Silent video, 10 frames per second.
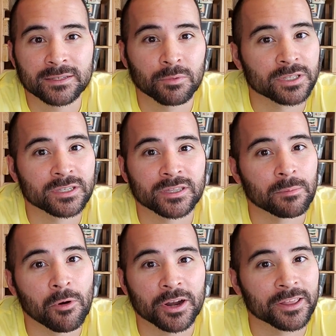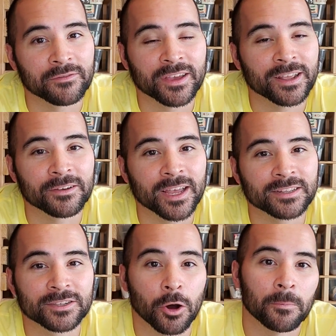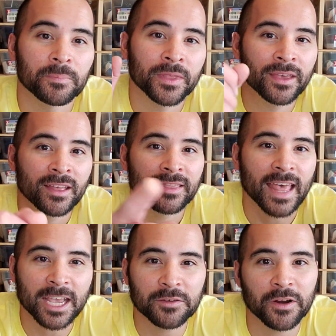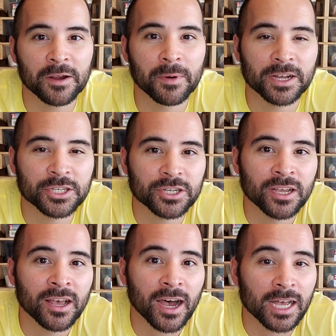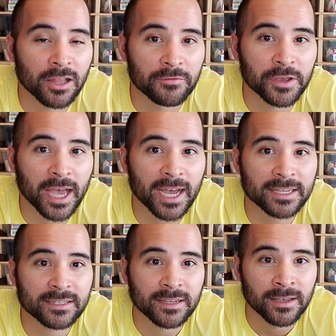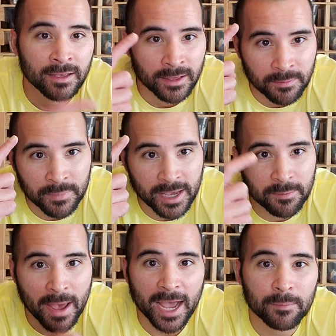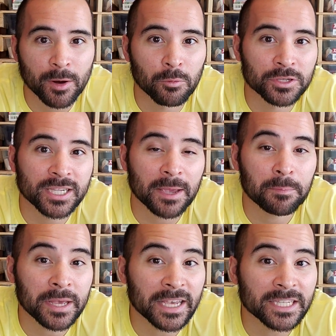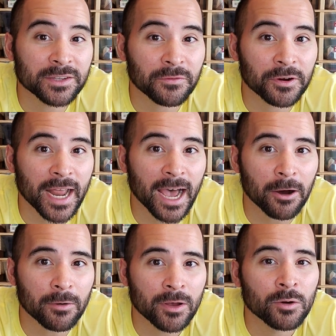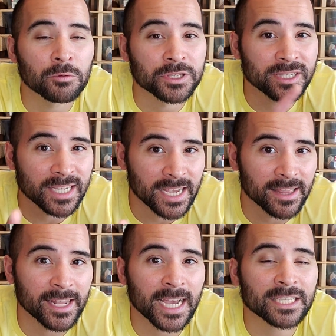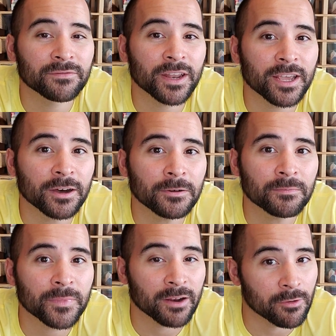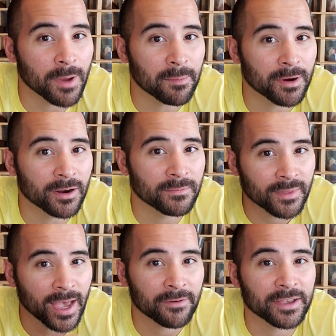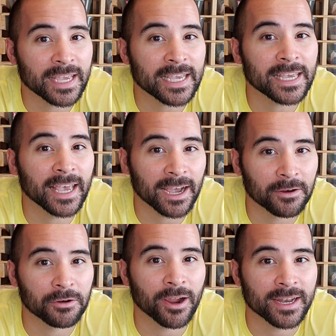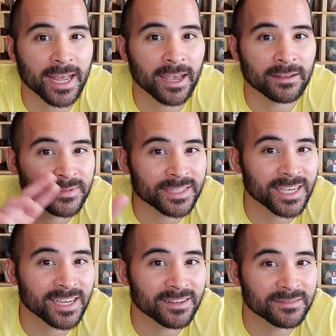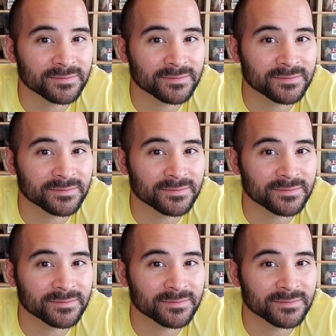what's the point of the video then? So thank you very much. I love you guys. Me and Magma will say peace for now. We'll see you in the next video. And remember, have a geeky gecko great day. See ya.